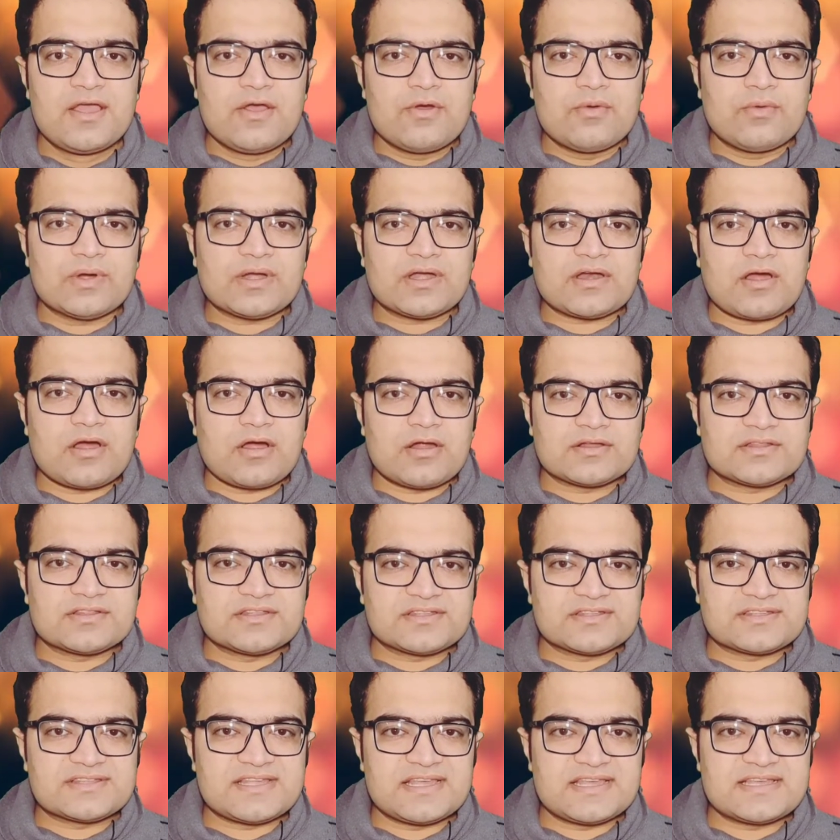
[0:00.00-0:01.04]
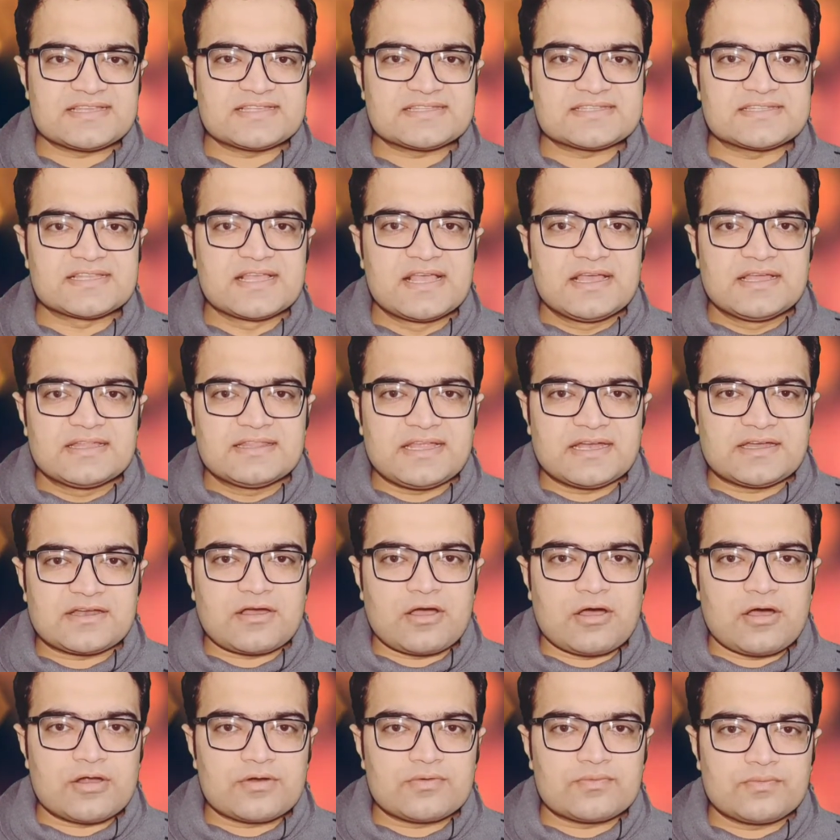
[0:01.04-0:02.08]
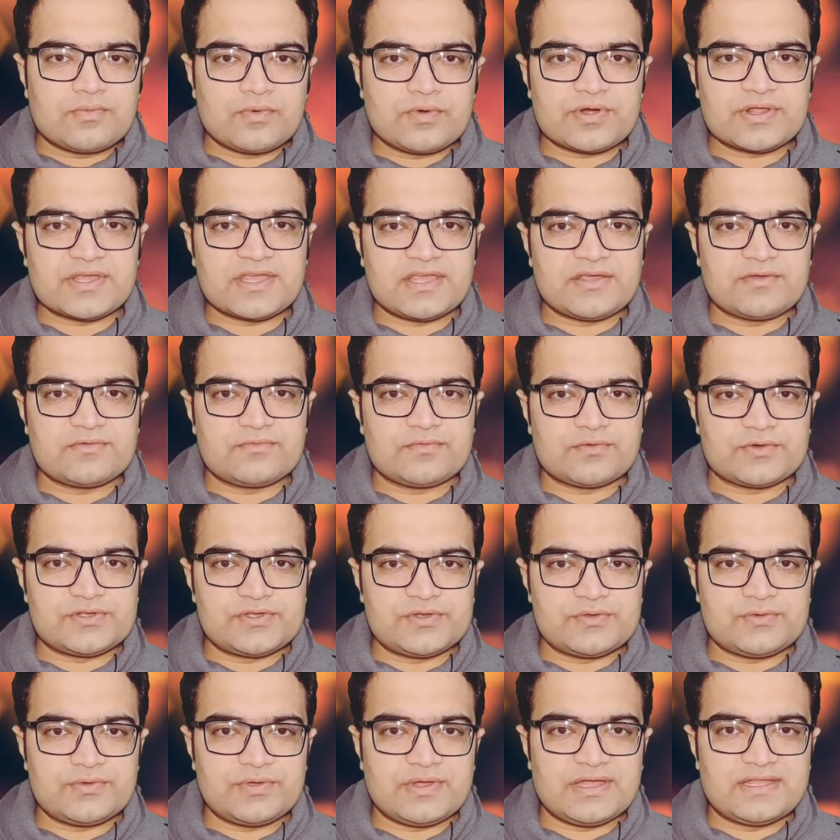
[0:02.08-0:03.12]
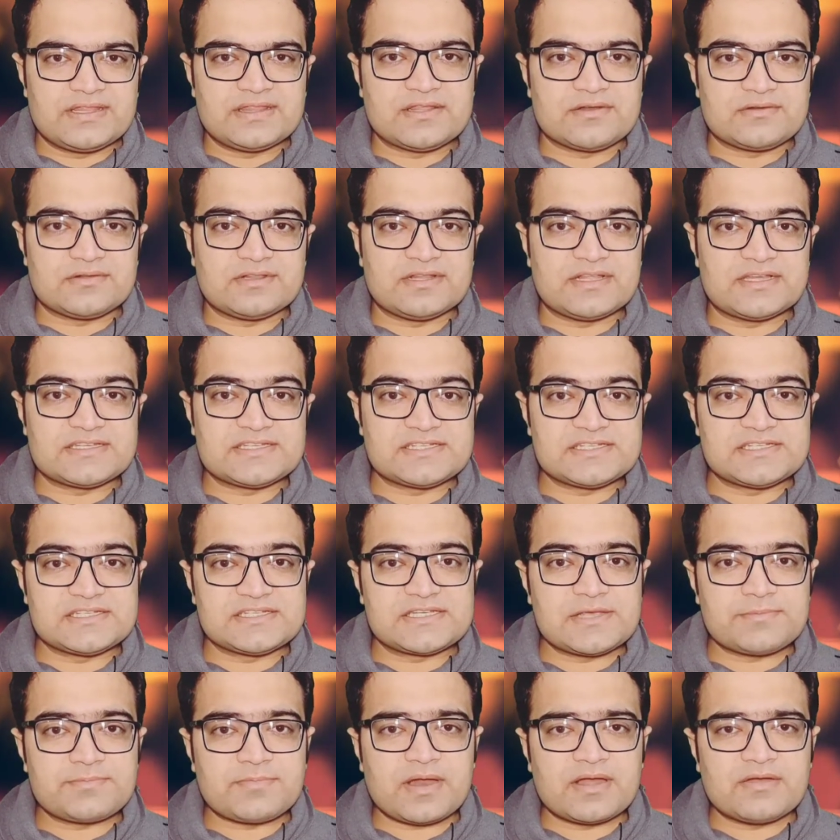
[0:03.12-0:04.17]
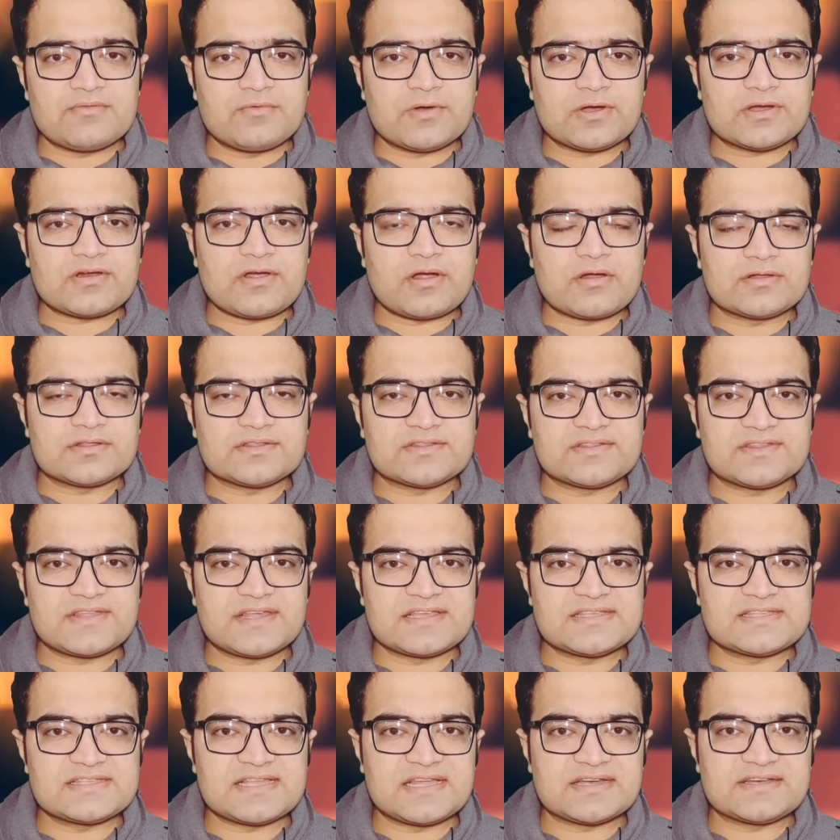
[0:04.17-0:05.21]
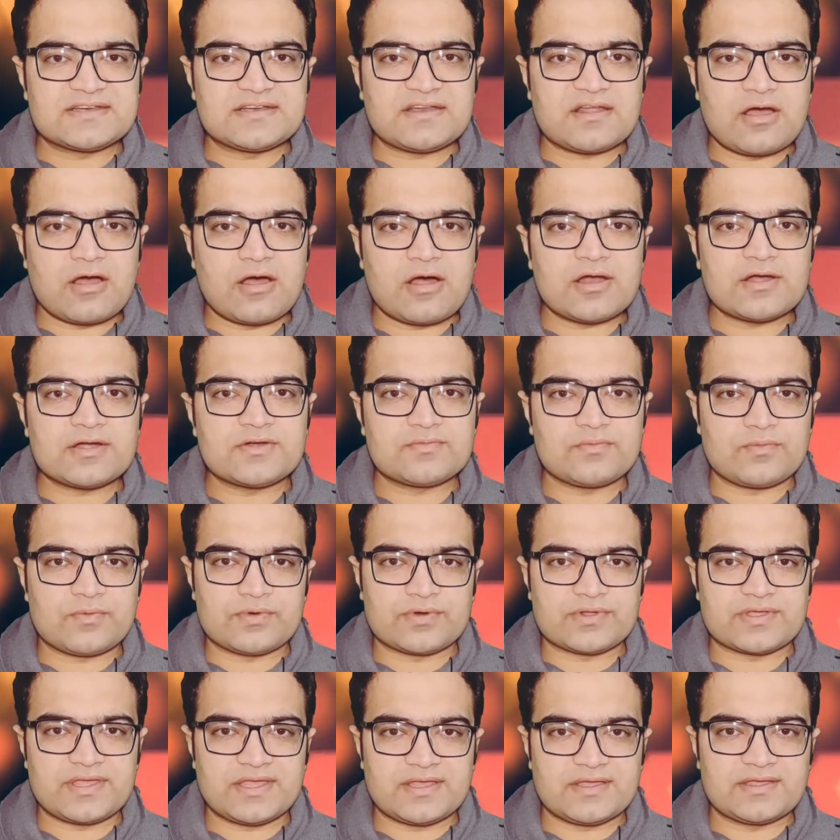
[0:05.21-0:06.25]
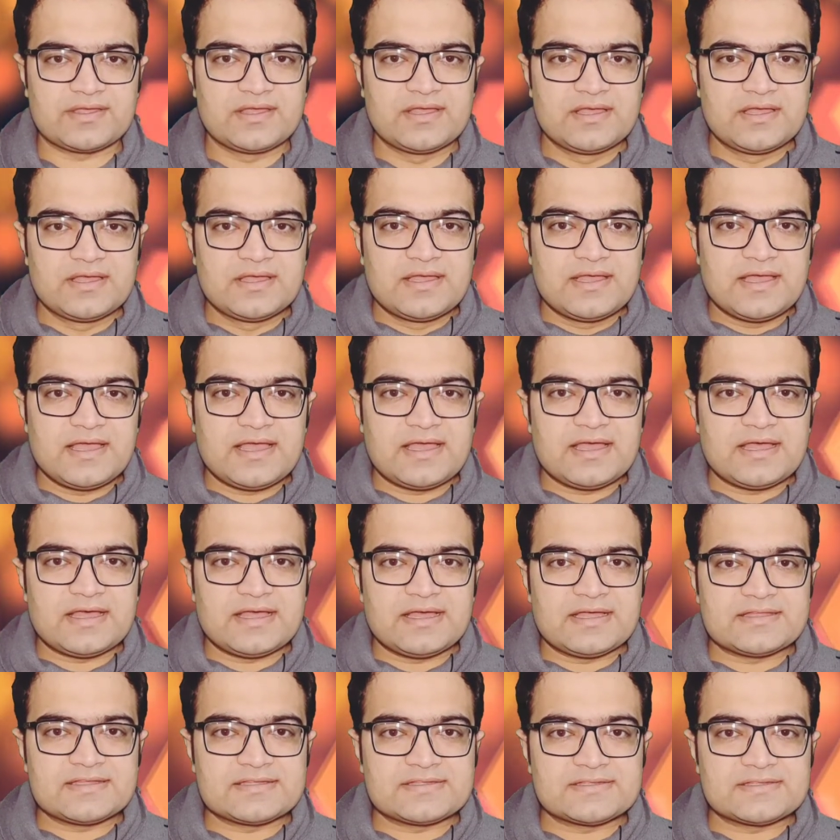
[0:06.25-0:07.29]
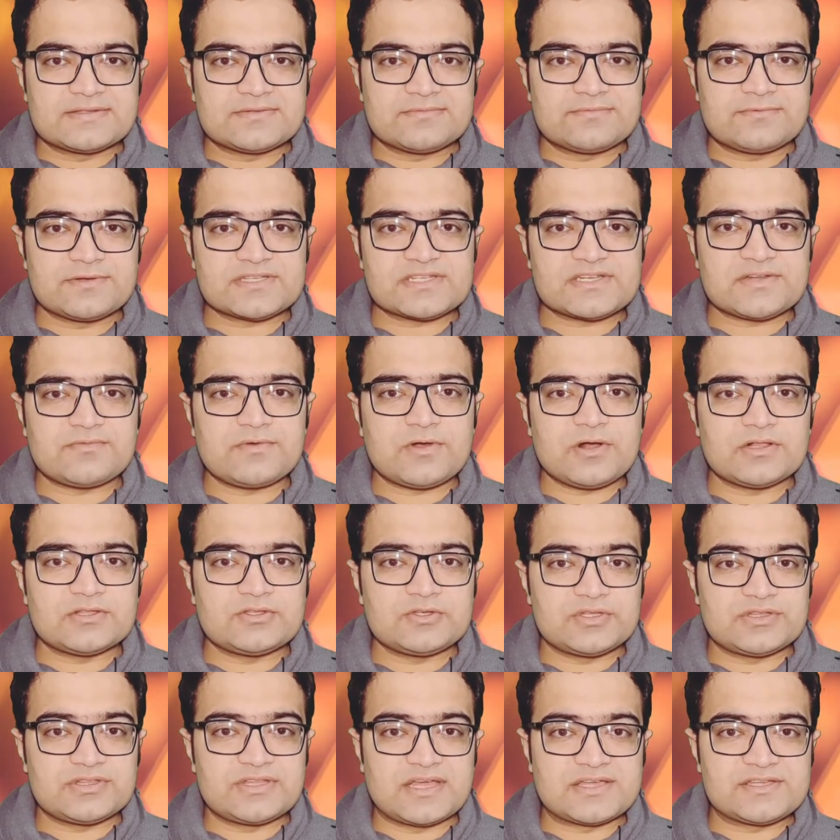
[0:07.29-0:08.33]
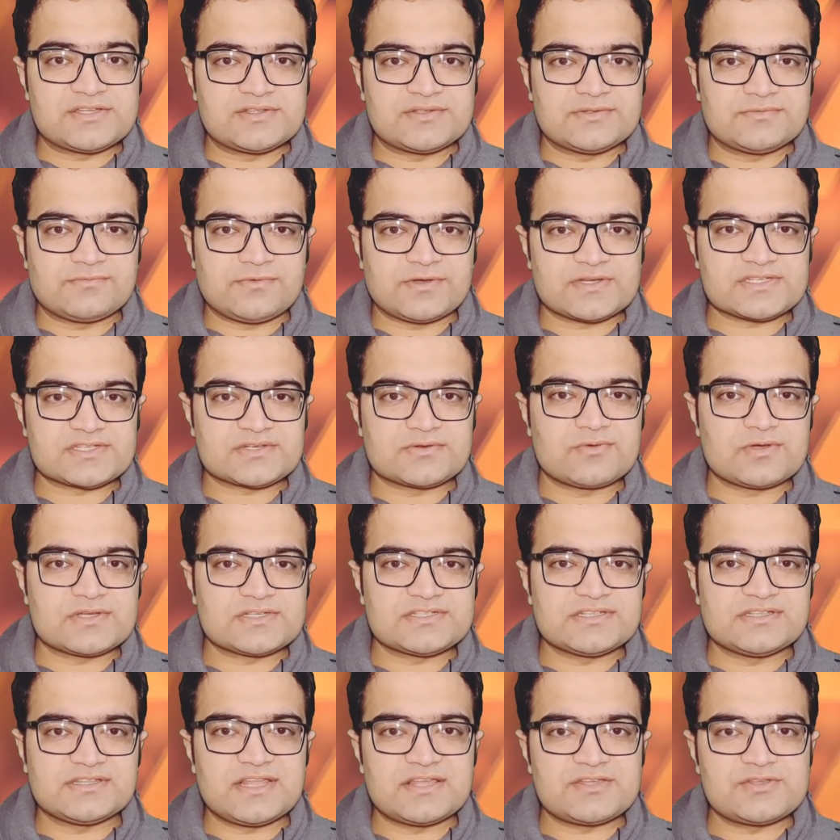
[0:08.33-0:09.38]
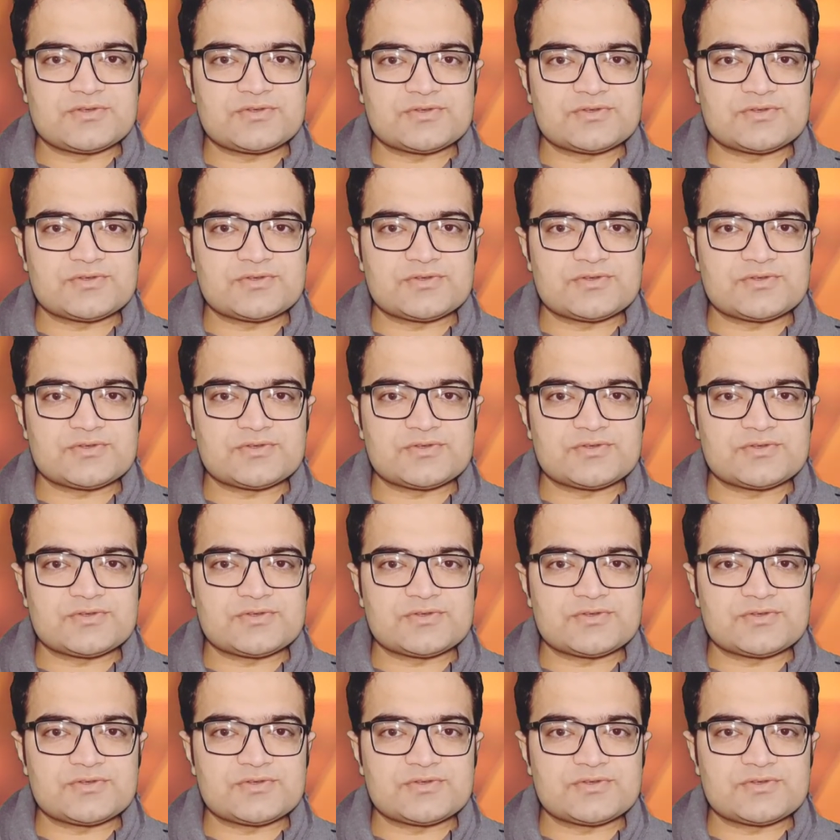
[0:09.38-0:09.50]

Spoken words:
what are the things that are working for you in the relationship, and what are the things that aren't working? And first of all, the first question that you